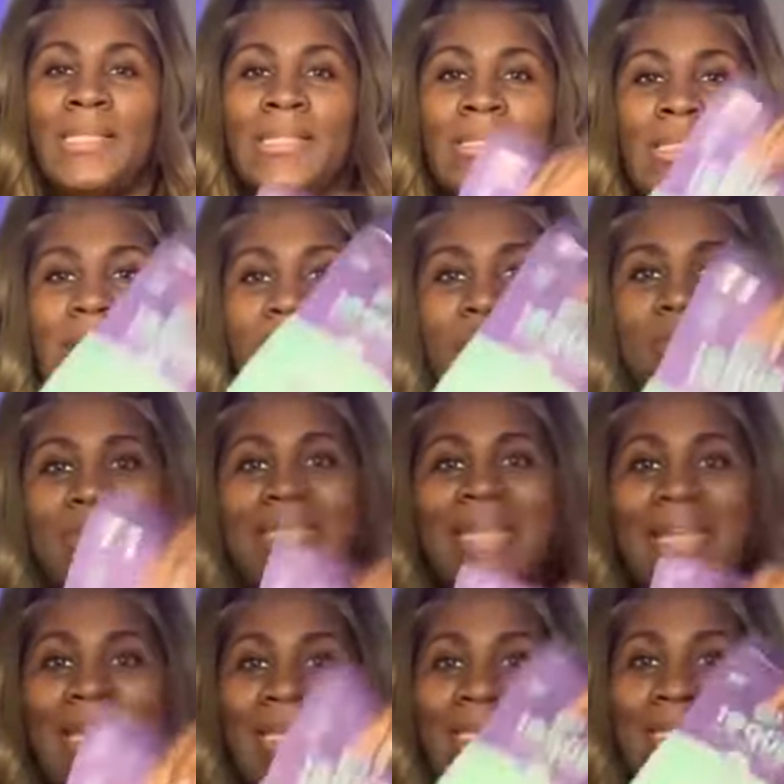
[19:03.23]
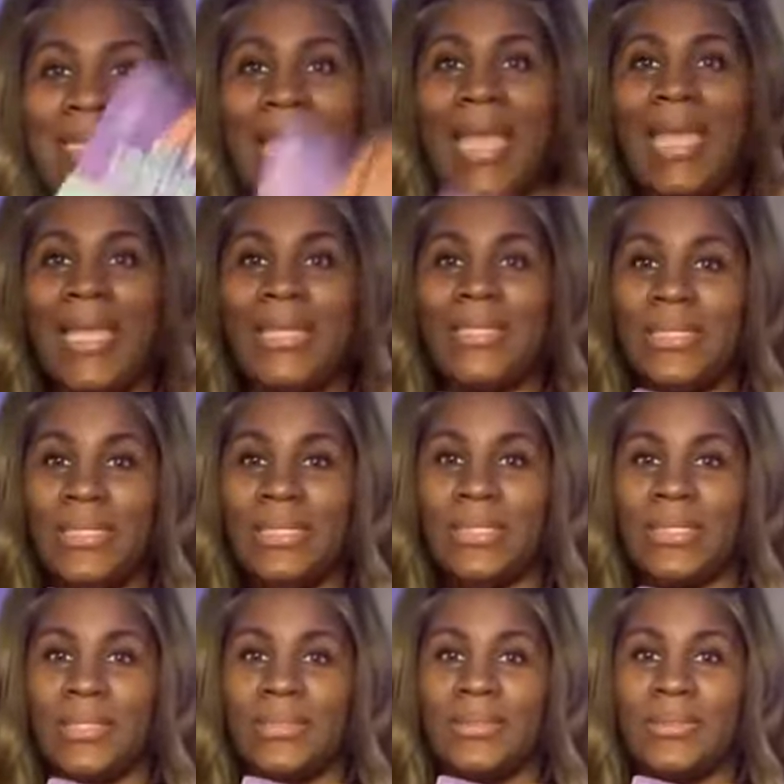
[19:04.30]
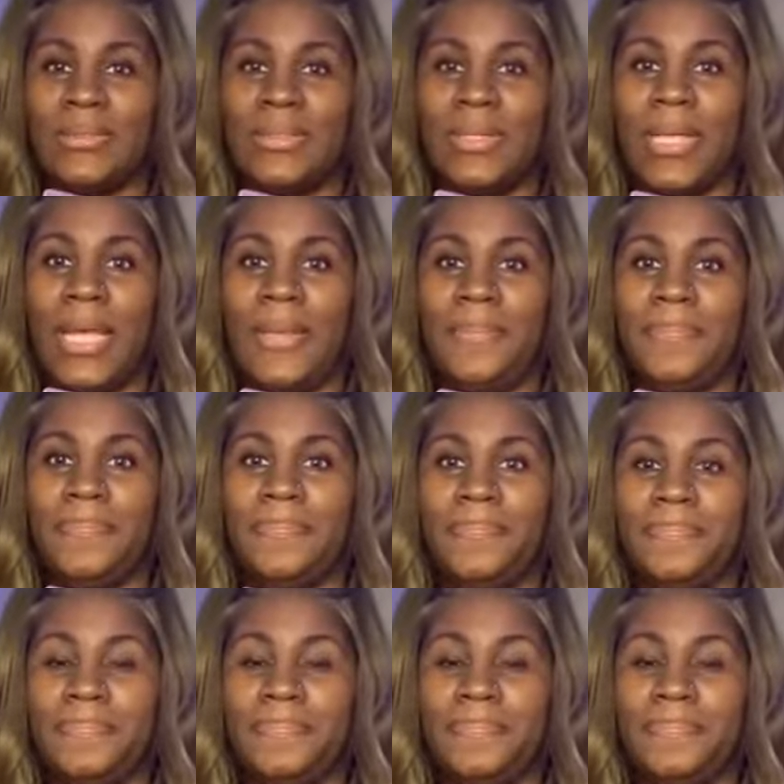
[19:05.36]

So Tab said it stayed good. Okay.